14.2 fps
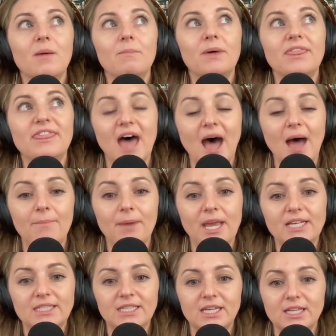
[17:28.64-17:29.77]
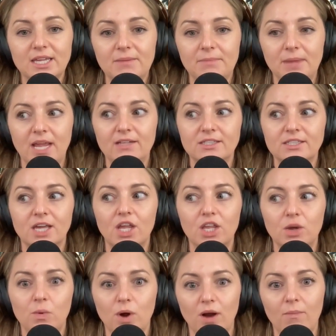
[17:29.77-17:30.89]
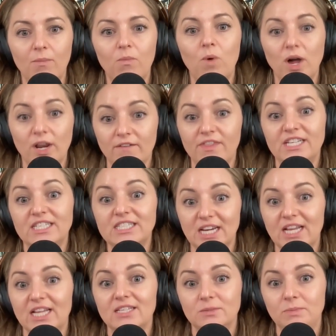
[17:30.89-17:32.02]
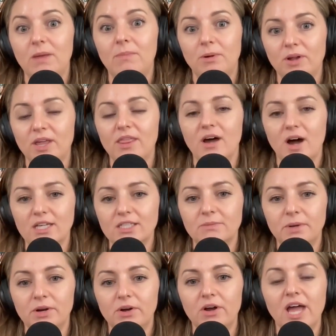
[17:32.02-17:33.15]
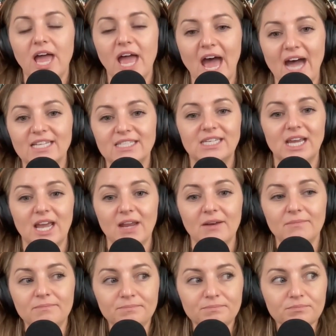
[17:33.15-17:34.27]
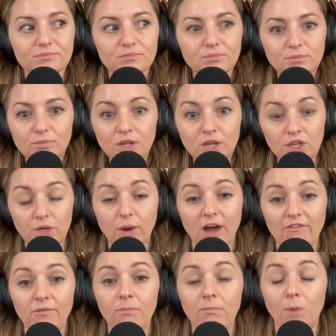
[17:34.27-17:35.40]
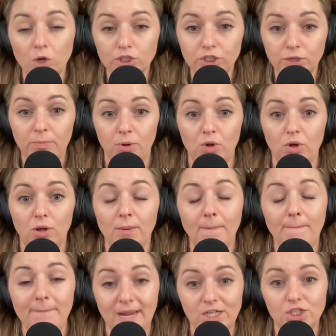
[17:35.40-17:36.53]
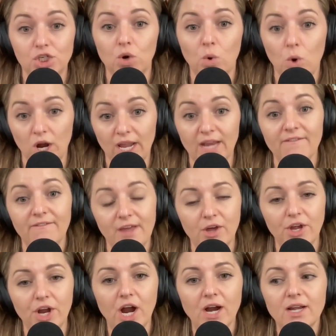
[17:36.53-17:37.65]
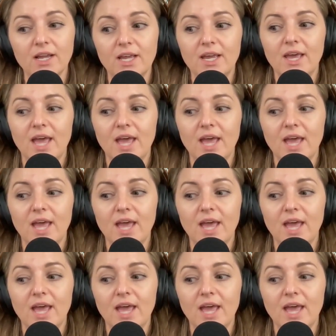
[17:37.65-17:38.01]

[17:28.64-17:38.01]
But that basically means that you are one of the sickest people in the hospital, as in you have multiple major organ failure.